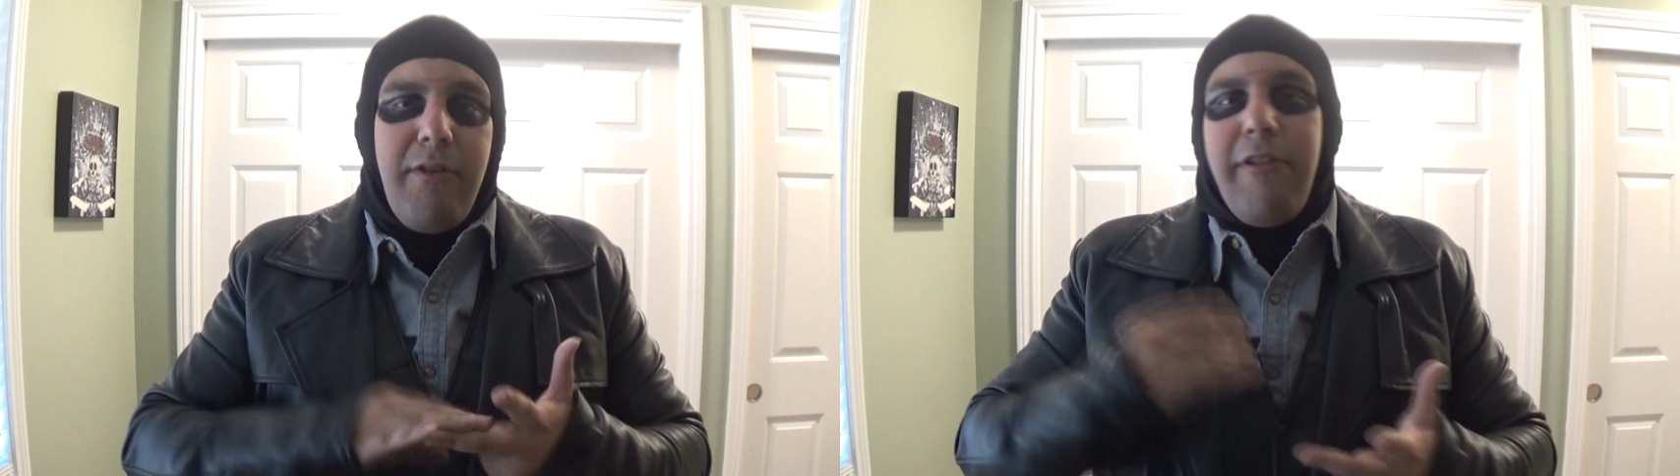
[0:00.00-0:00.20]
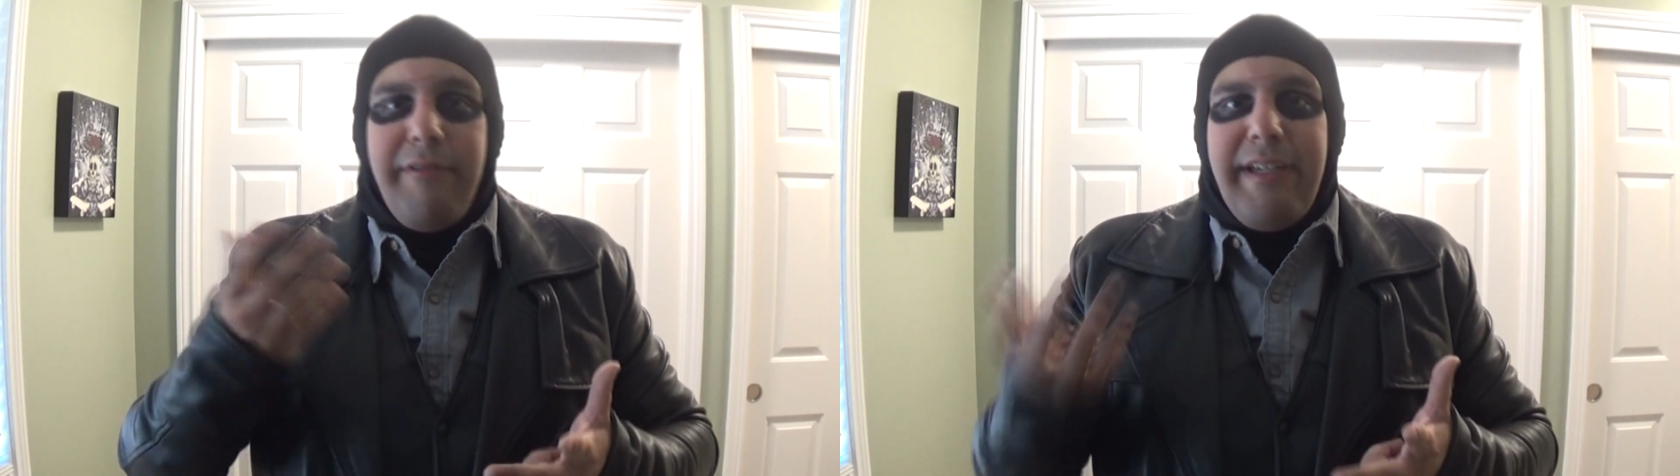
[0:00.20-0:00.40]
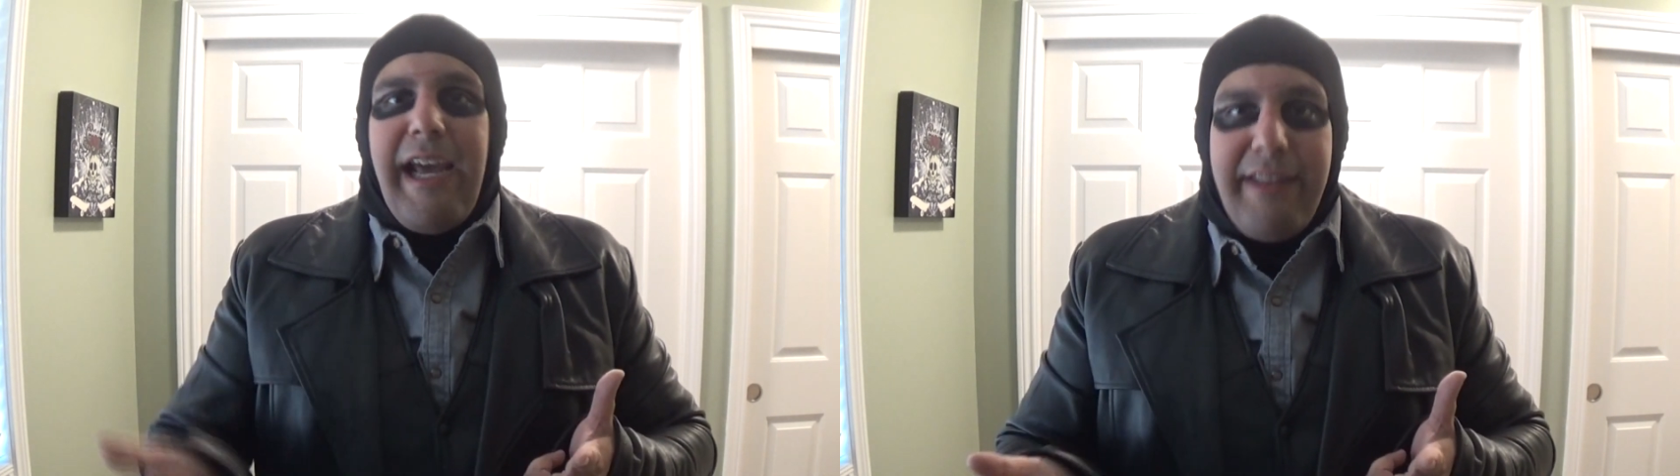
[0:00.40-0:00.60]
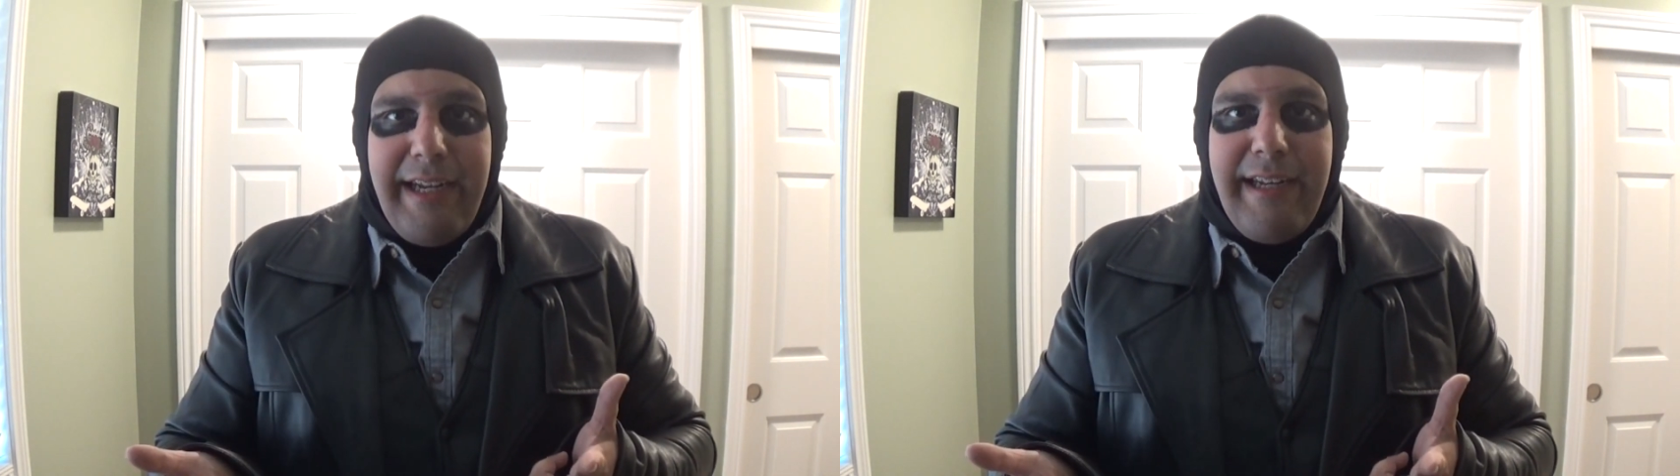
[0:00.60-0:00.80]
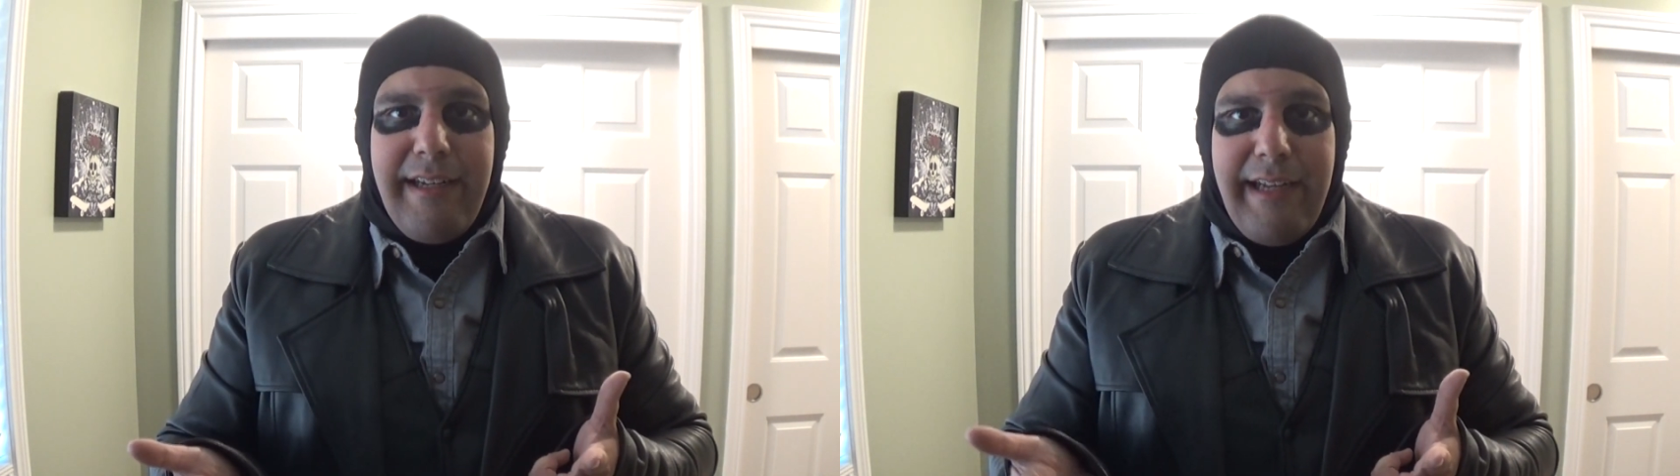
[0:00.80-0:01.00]
or now
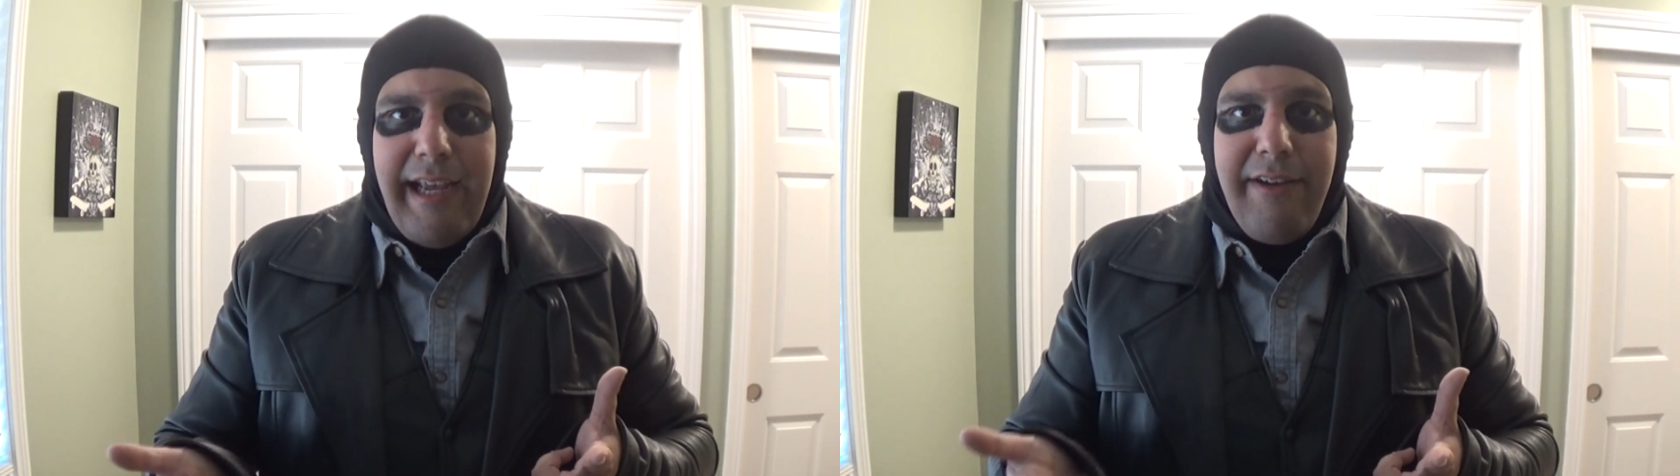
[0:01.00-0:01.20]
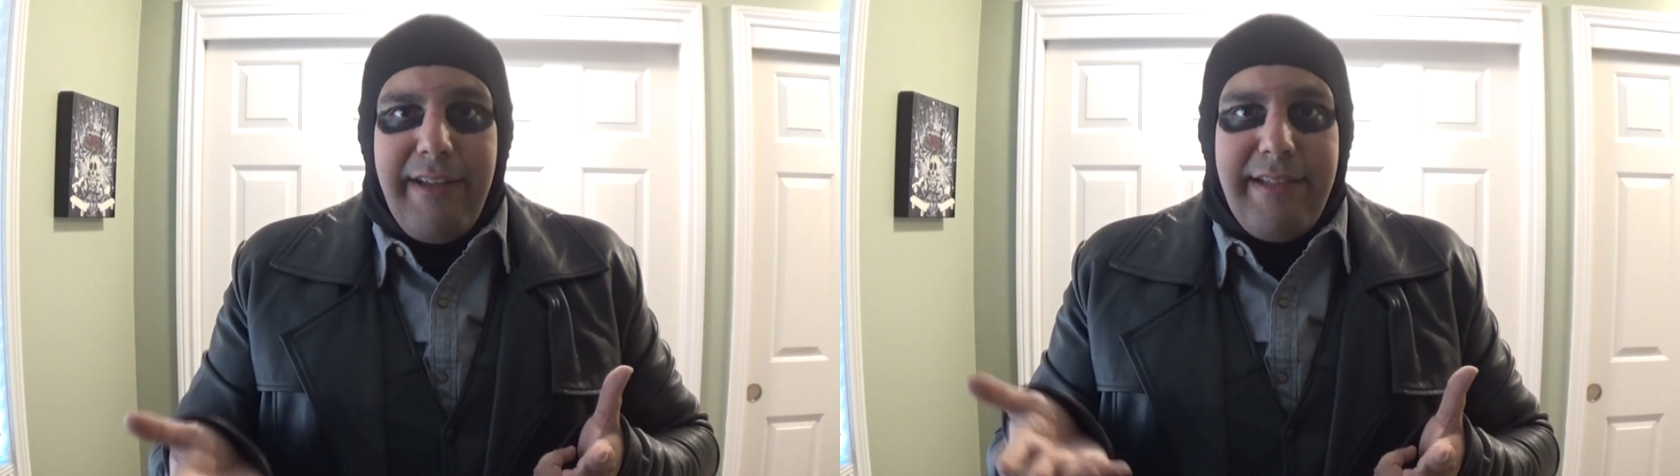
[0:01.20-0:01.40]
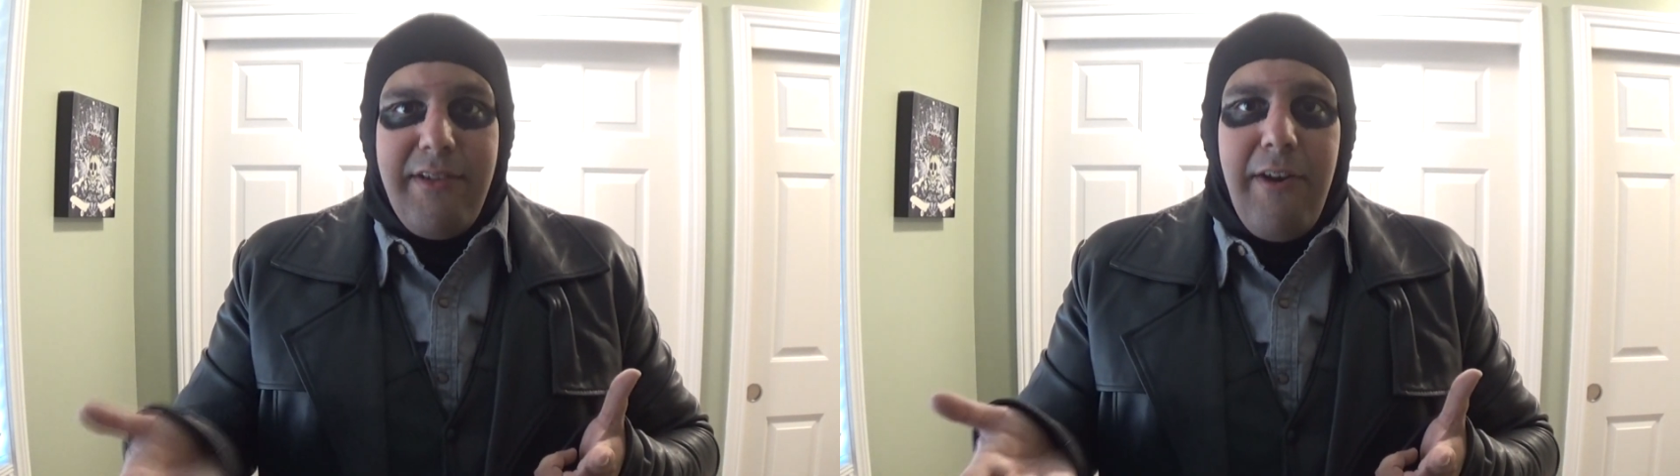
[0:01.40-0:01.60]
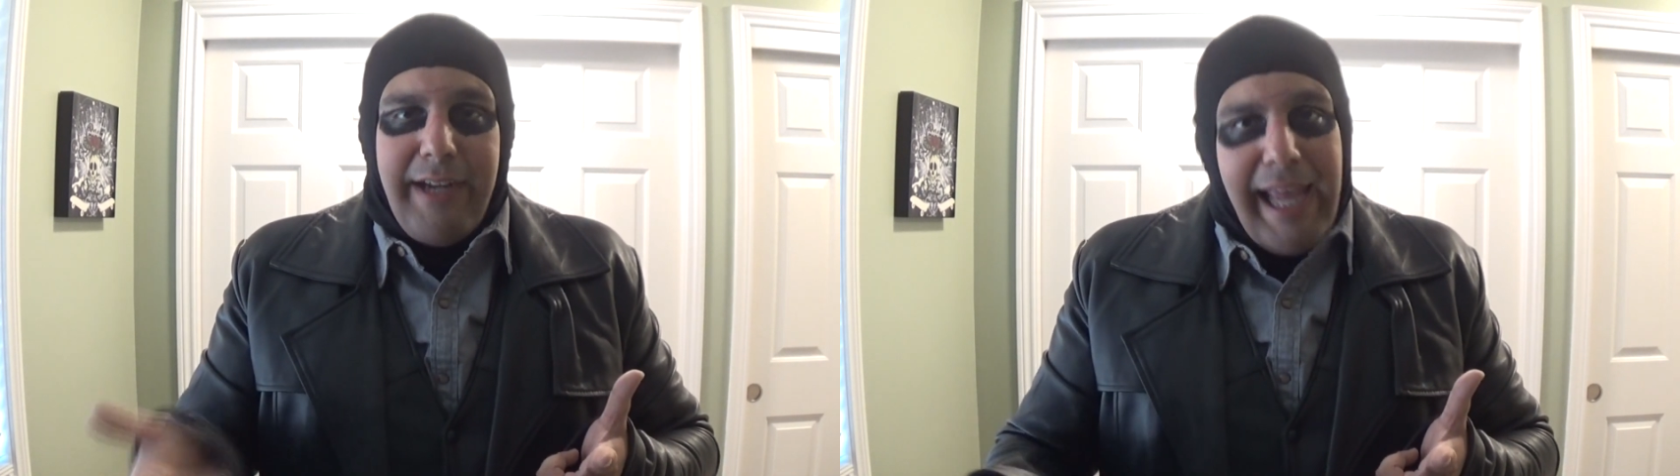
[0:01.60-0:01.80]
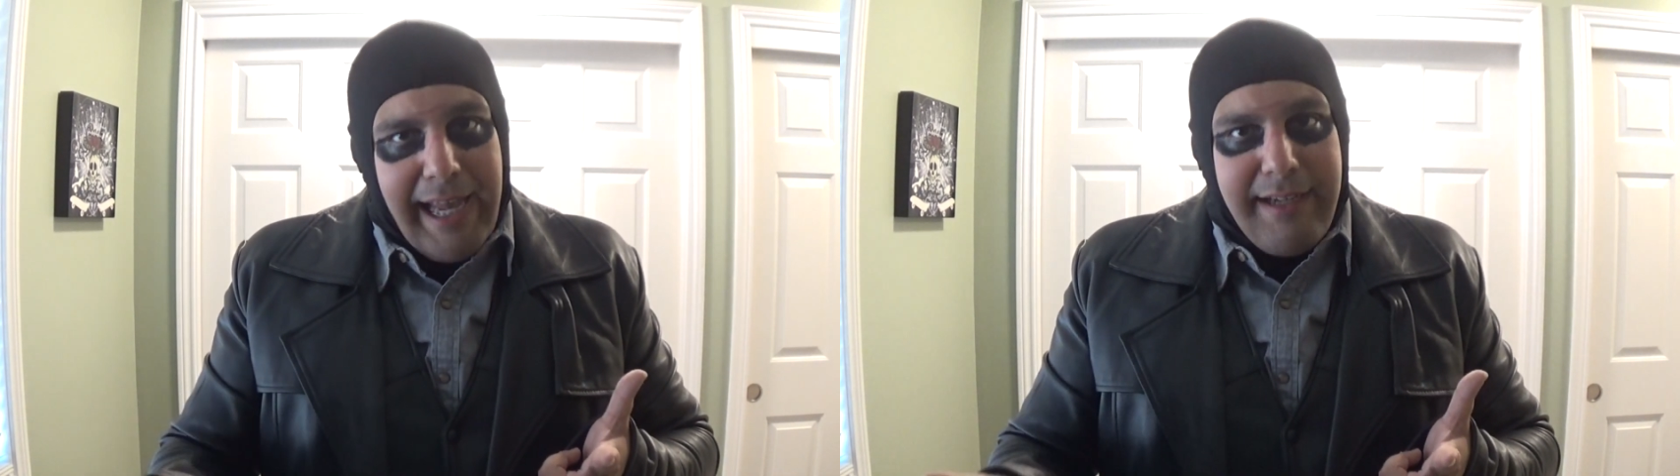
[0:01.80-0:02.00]
it's called
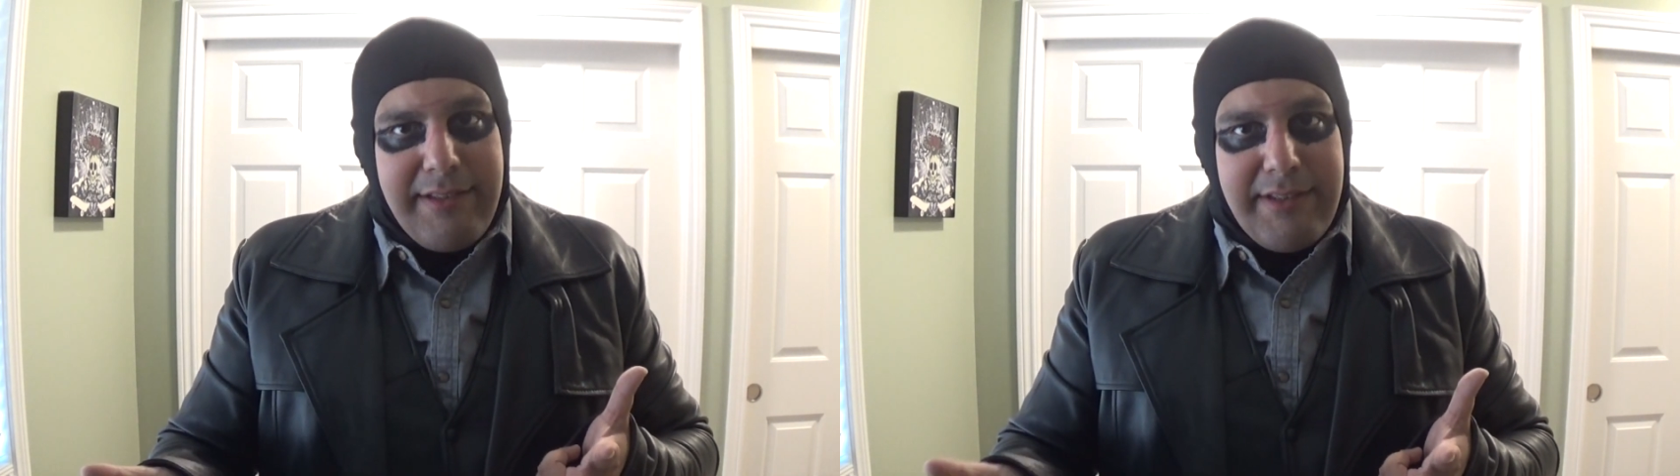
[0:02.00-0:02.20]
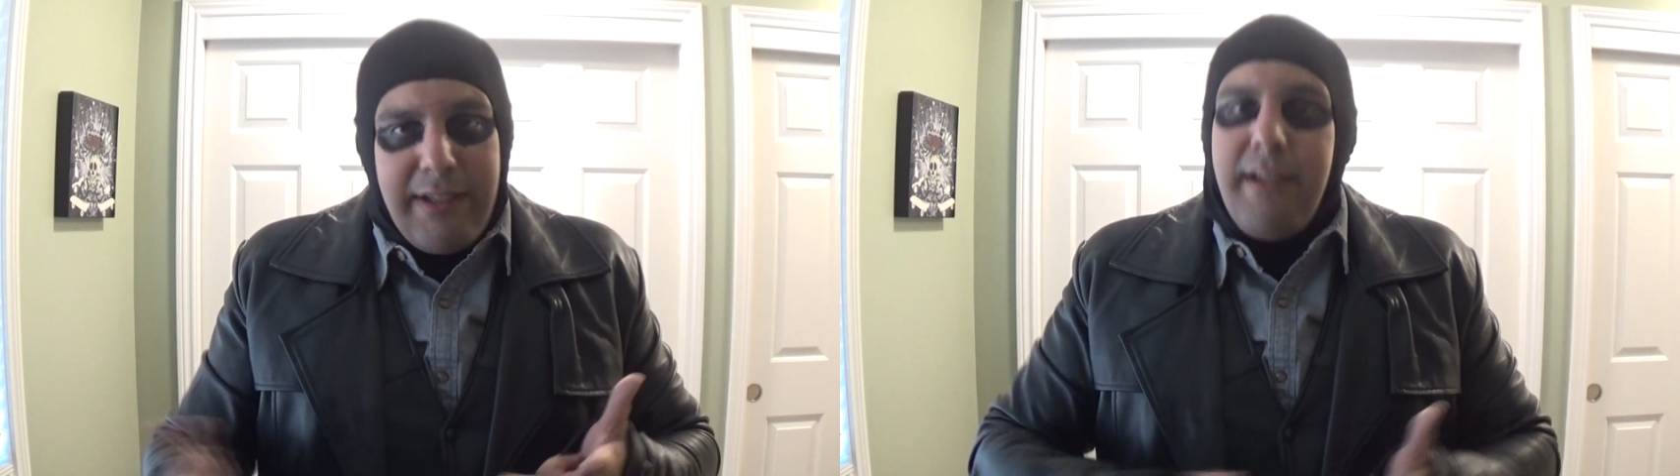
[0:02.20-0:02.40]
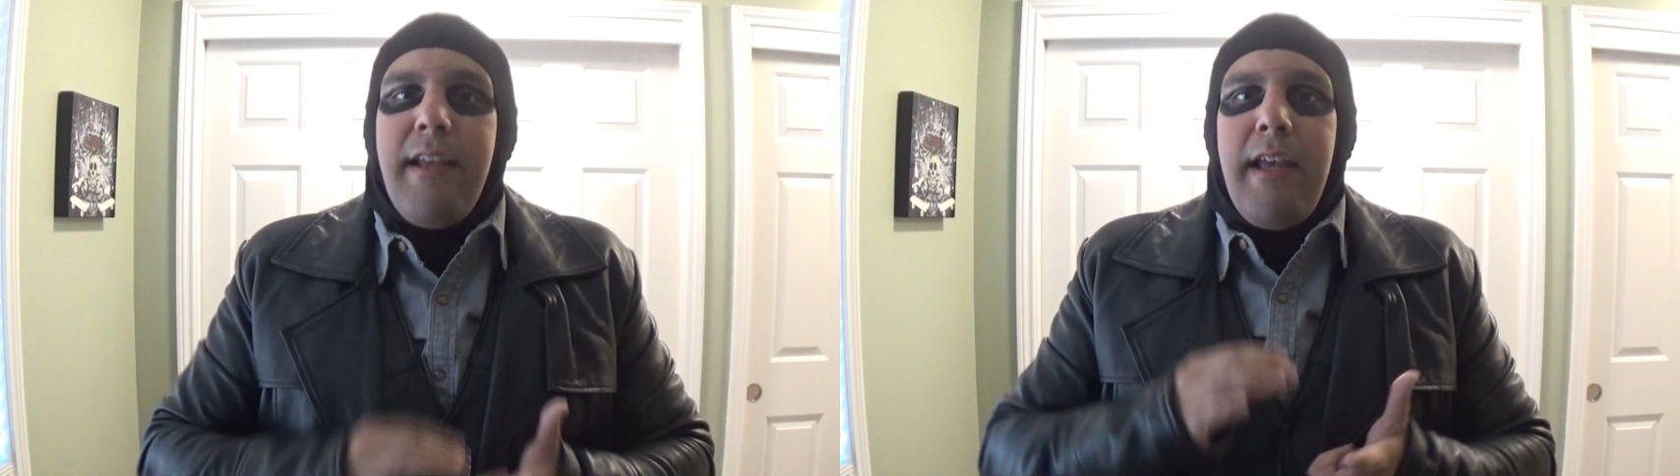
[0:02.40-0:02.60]
X,